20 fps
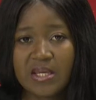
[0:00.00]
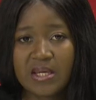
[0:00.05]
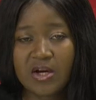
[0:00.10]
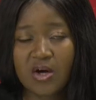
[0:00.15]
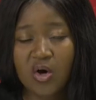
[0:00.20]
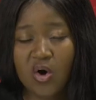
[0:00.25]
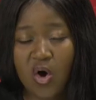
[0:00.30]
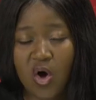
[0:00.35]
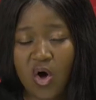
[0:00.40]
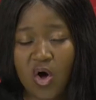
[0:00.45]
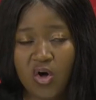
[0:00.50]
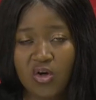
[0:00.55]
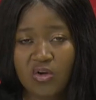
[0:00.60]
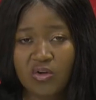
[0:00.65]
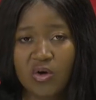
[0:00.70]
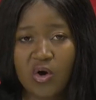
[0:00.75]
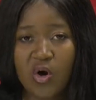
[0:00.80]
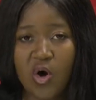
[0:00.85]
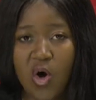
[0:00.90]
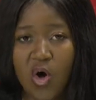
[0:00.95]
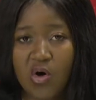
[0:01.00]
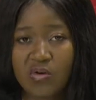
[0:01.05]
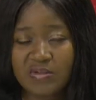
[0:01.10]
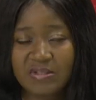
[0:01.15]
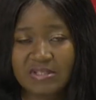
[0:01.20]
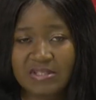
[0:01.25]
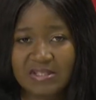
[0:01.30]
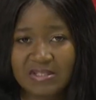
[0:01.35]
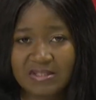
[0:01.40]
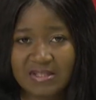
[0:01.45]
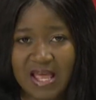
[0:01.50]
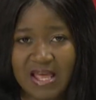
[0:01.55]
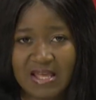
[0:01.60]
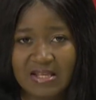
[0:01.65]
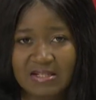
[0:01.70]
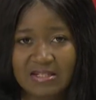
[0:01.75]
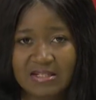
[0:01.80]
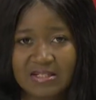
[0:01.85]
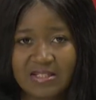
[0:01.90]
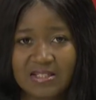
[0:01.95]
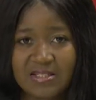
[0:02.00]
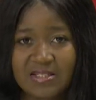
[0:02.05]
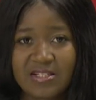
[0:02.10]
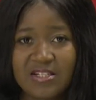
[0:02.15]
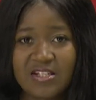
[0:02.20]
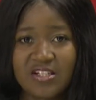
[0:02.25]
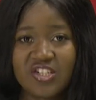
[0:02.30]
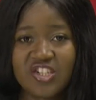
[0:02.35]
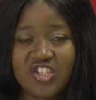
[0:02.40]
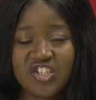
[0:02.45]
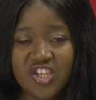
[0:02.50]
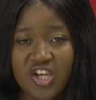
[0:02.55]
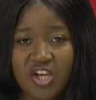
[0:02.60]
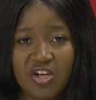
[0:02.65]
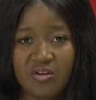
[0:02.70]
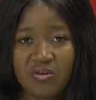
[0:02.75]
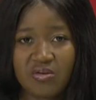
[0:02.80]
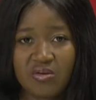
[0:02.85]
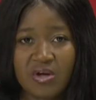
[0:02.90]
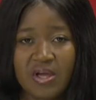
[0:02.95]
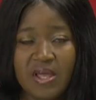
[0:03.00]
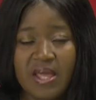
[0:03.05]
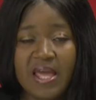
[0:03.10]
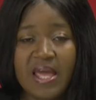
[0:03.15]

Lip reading: called Constantial Shield.